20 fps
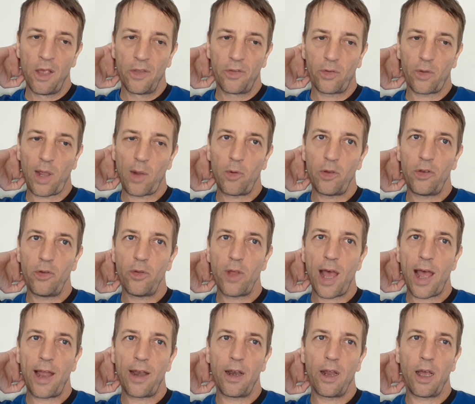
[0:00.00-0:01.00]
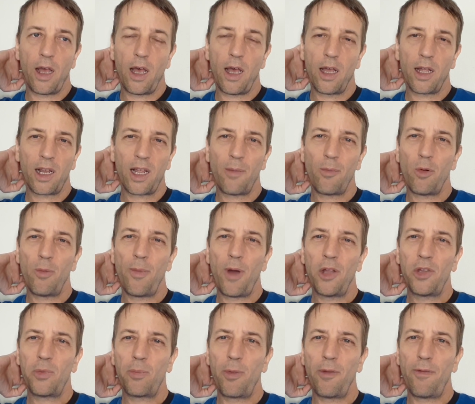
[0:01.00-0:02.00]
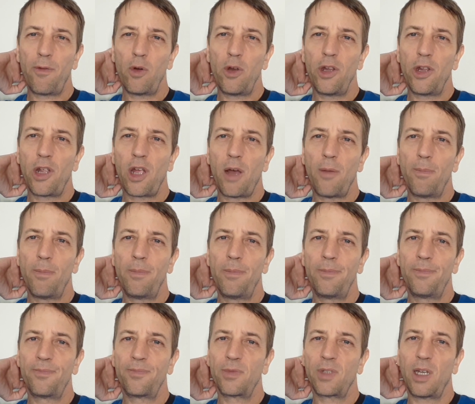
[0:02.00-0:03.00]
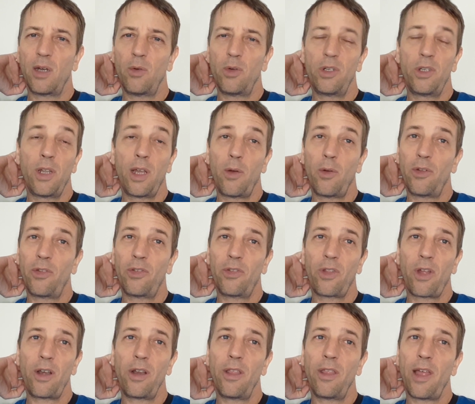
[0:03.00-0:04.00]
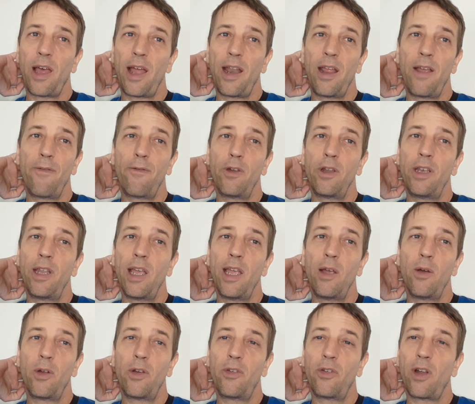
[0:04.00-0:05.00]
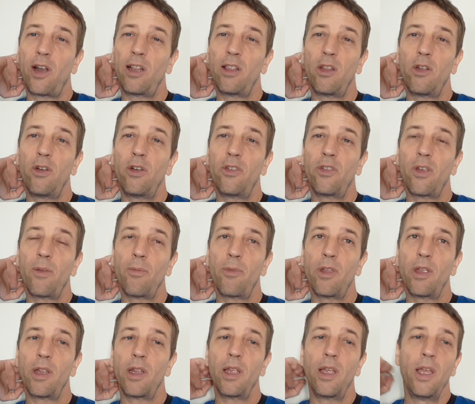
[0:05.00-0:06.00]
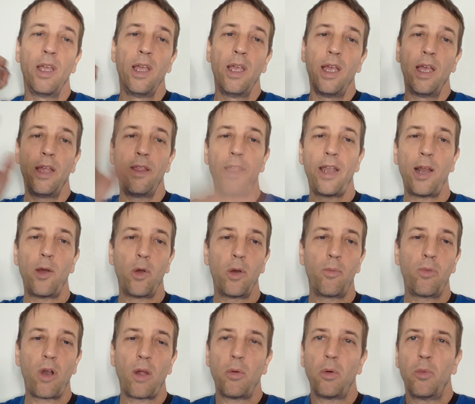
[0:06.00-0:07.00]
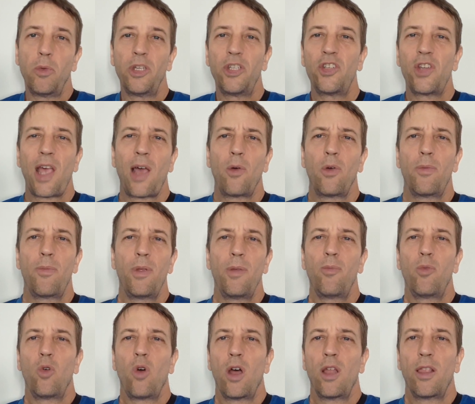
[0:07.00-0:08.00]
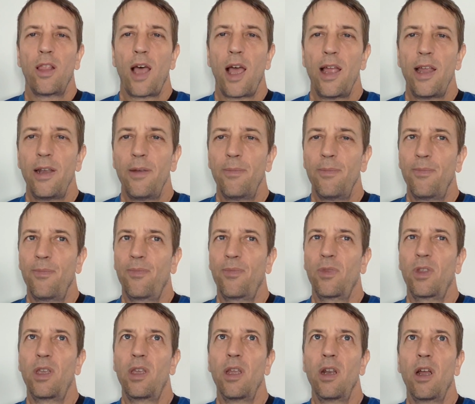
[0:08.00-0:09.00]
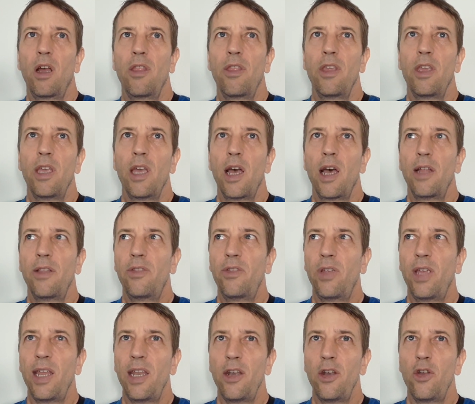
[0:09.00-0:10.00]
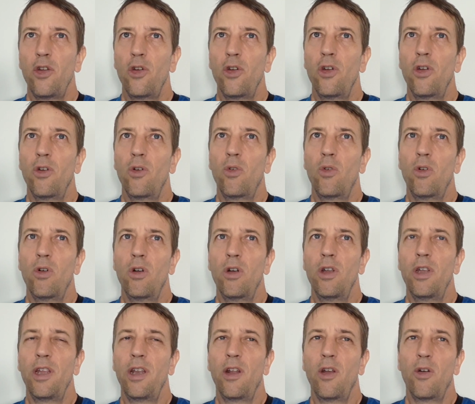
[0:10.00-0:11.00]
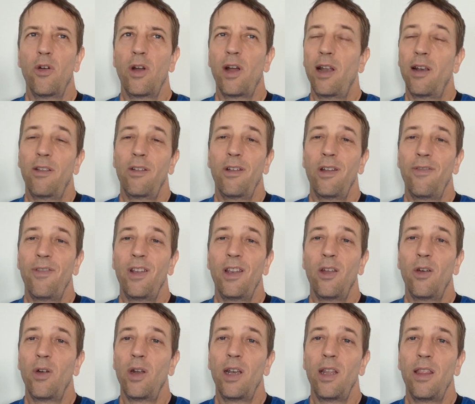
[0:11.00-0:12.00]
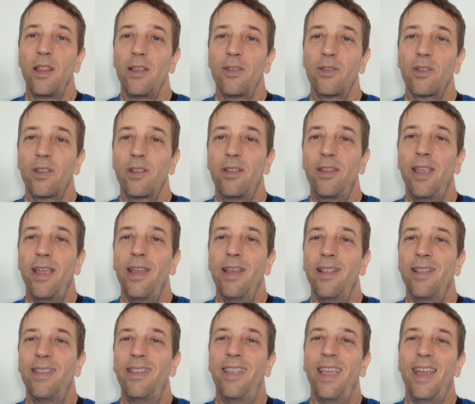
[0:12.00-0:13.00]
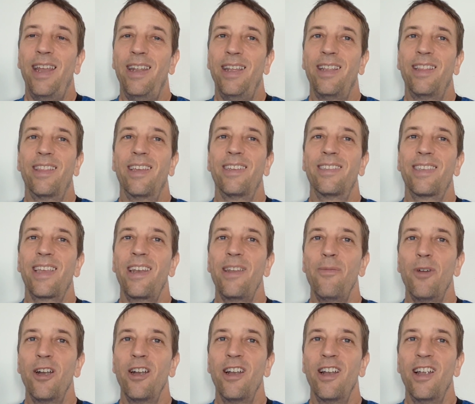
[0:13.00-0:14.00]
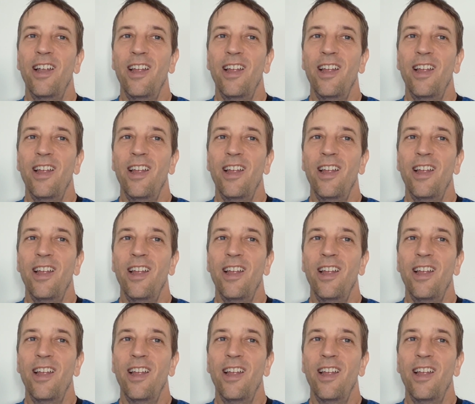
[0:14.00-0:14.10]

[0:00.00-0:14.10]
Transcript: So I would do that a couple months before you come. I would study that every day. I would try to learn something. And then I would probably chat with people online, get on the Tinder or, you know, I don't even know any of these dating things anymore.